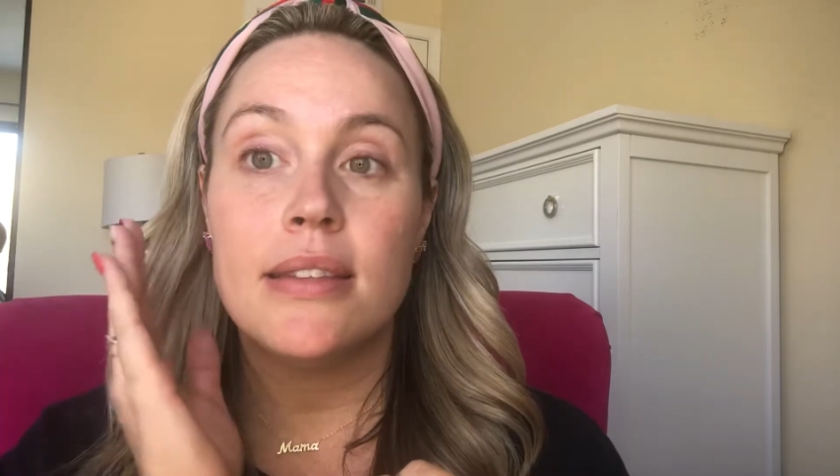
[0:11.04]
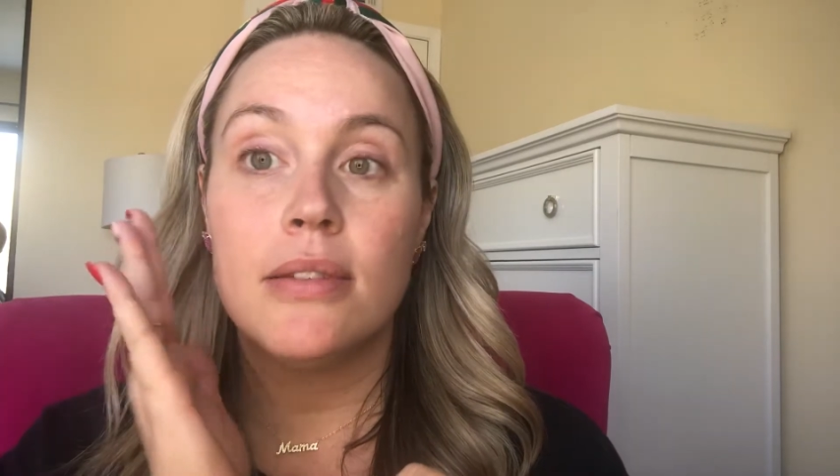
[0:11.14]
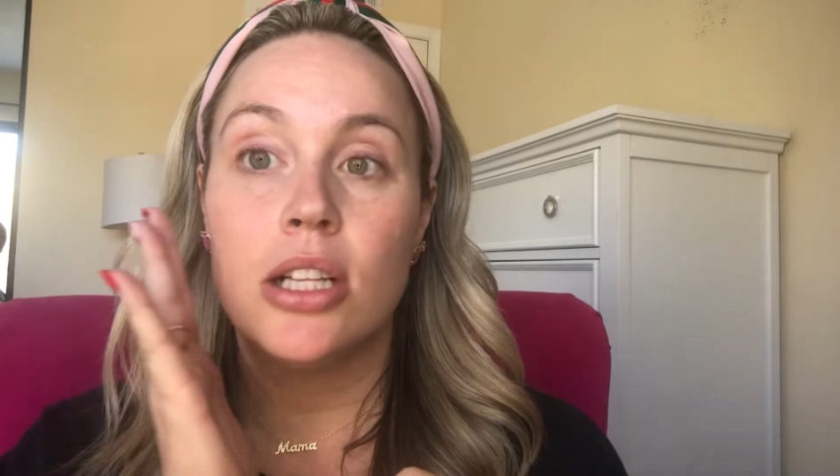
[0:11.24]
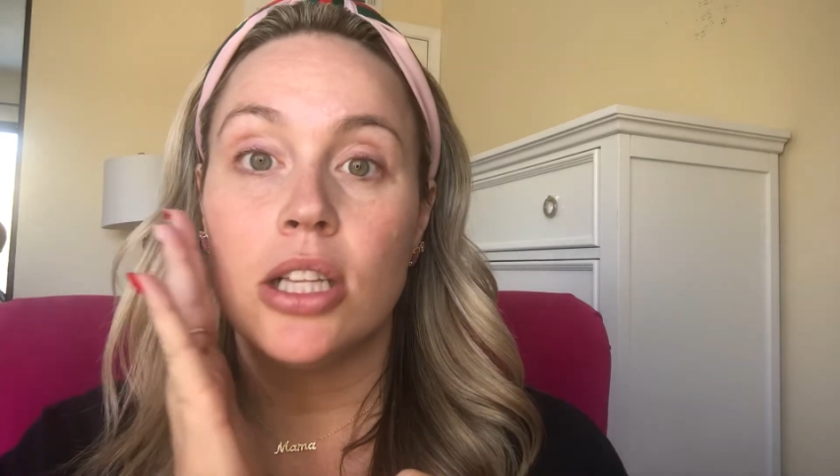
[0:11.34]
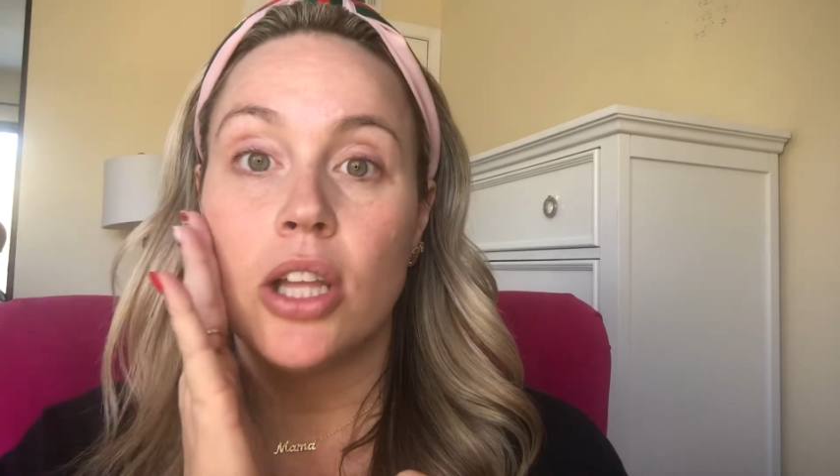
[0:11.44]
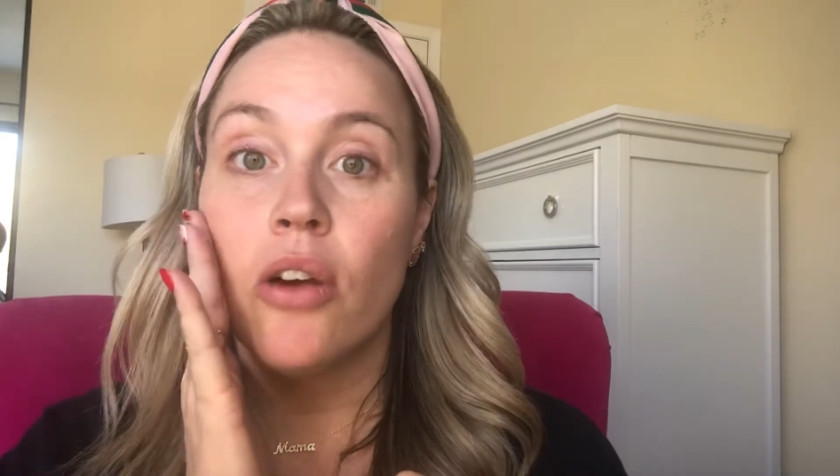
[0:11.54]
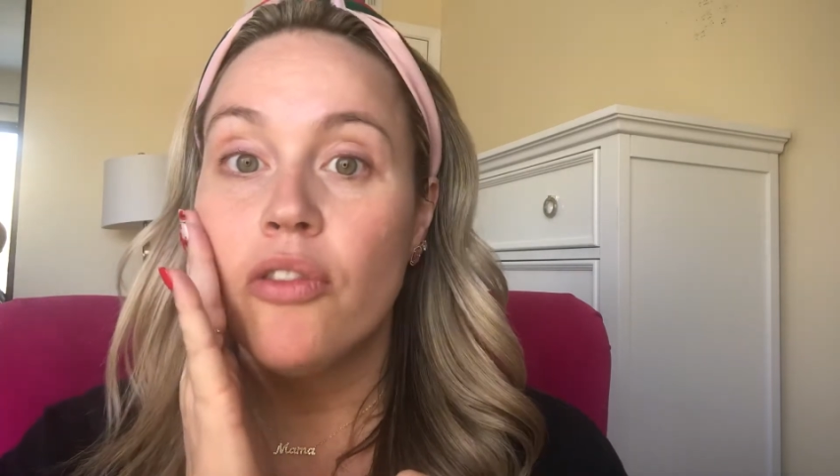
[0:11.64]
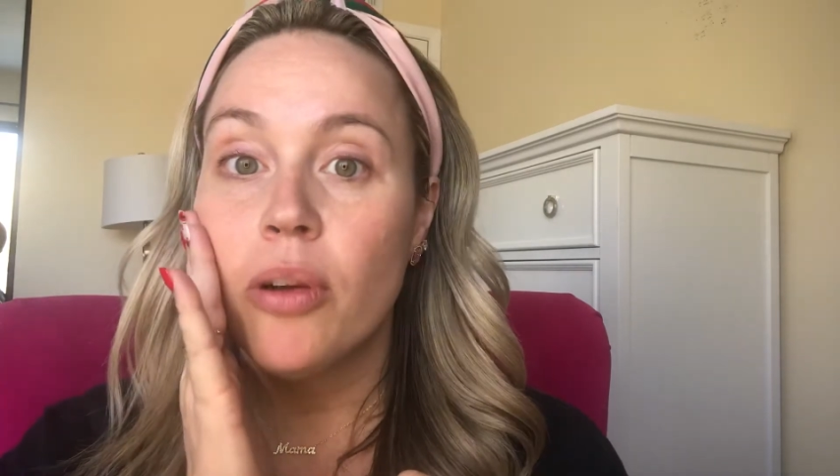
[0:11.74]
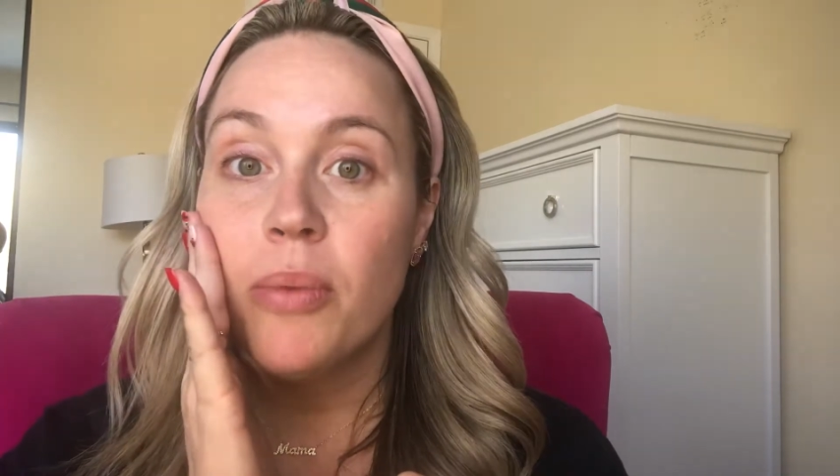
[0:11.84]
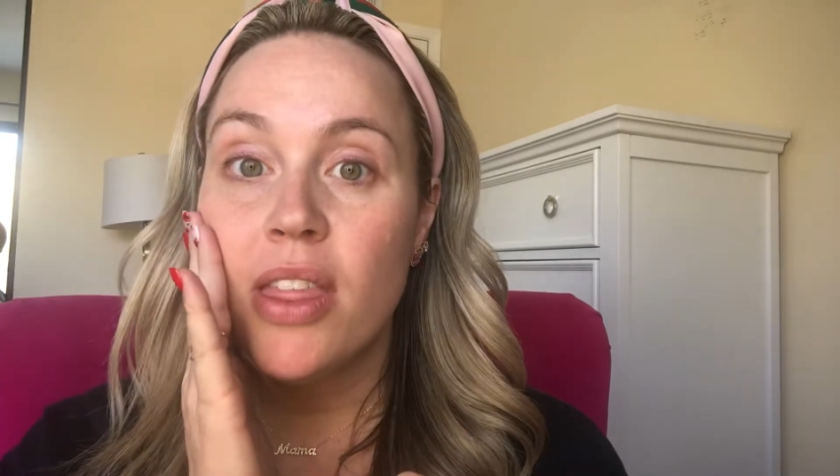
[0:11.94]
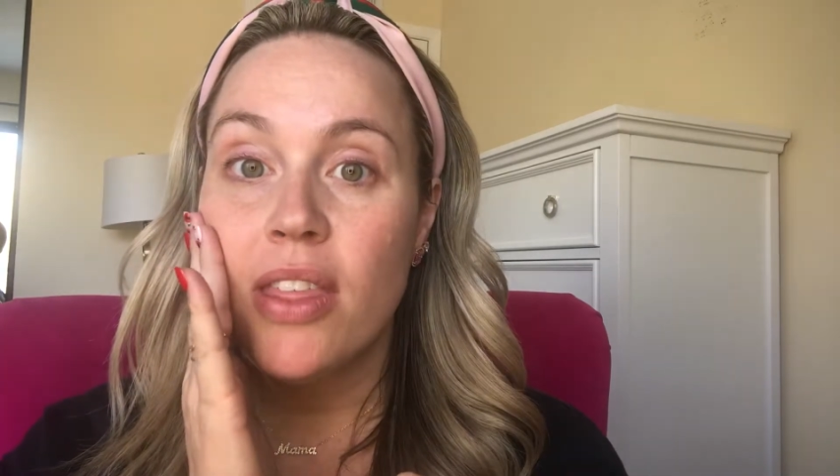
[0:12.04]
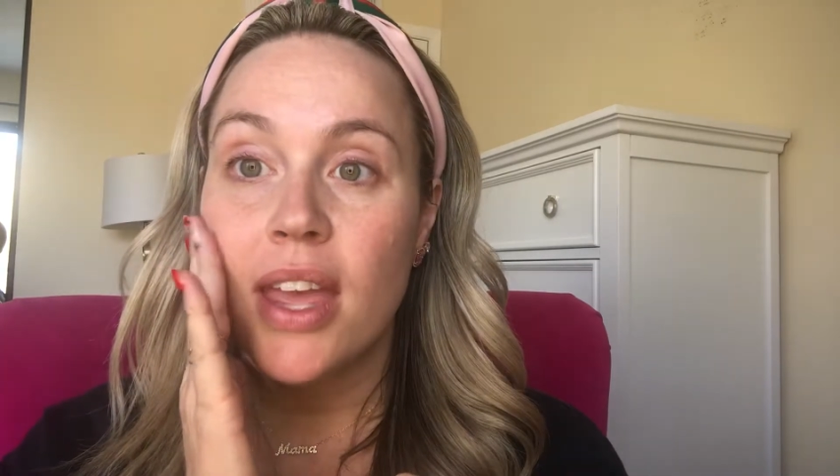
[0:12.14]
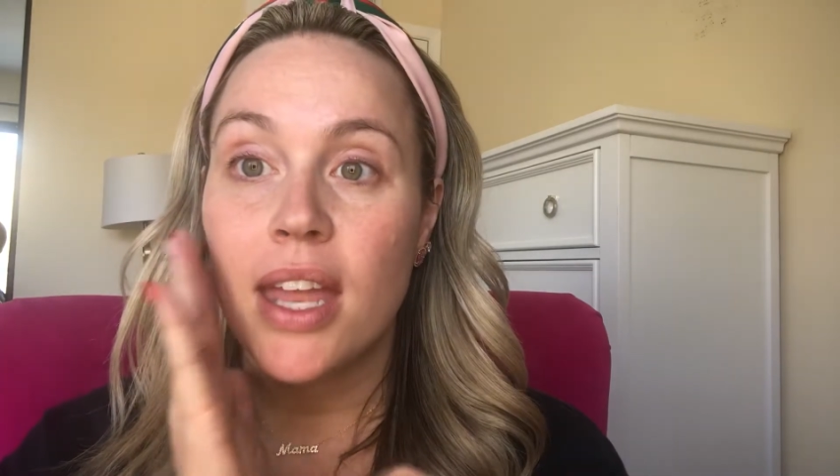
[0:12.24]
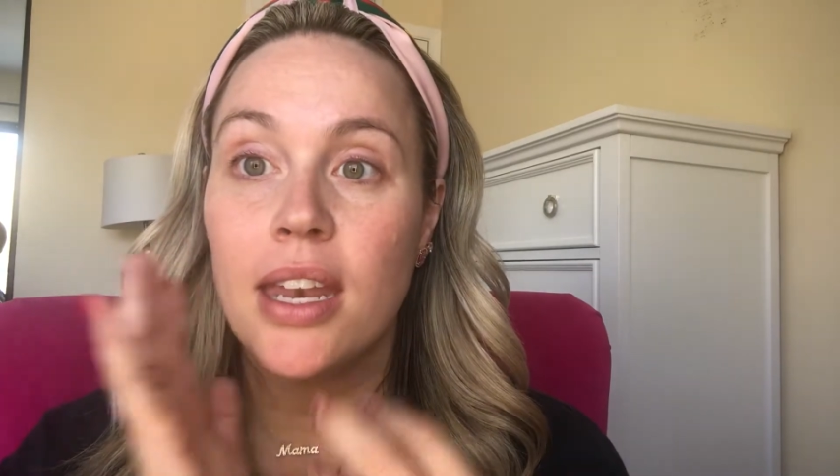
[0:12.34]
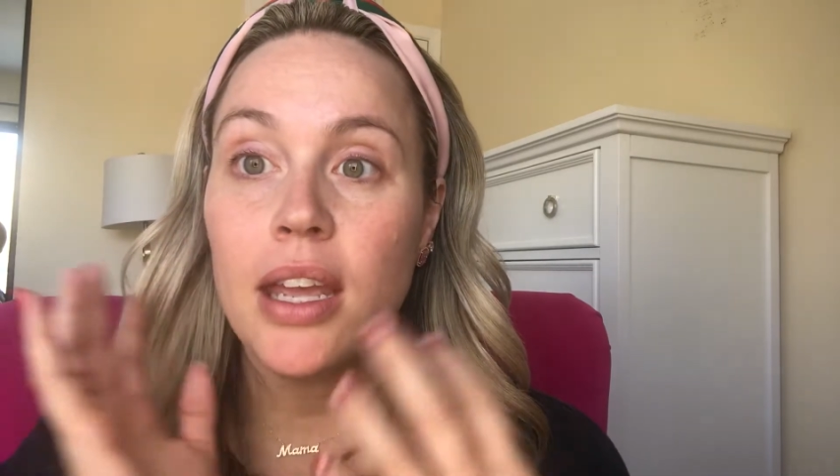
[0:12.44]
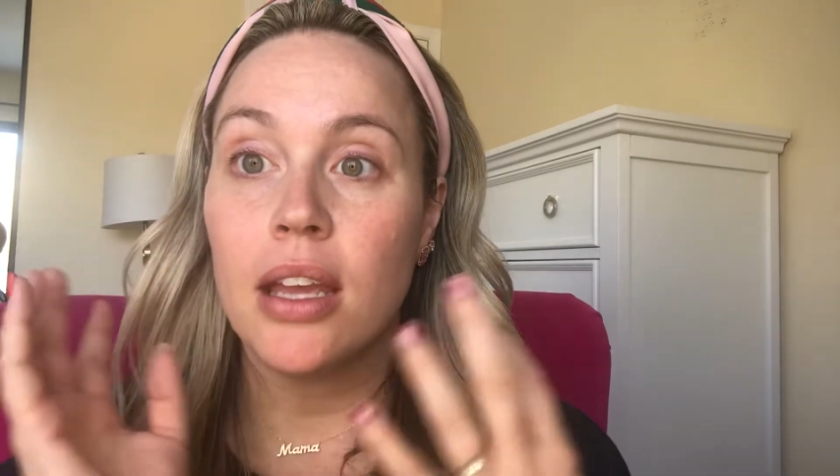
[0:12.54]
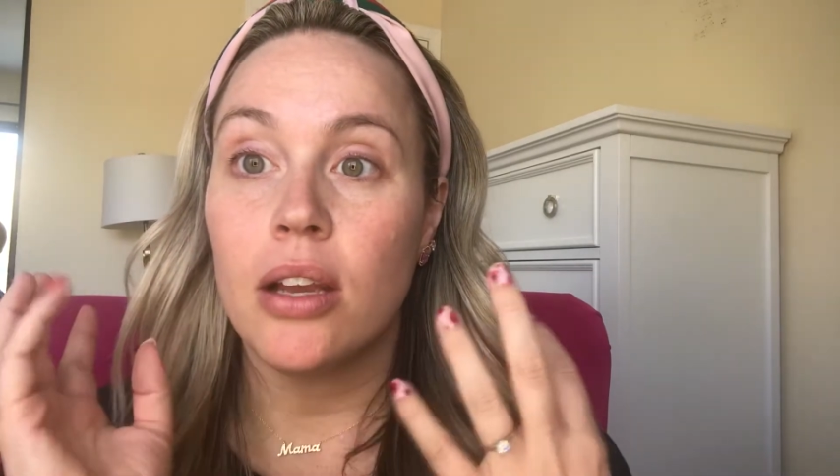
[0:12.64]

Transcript: glow from within,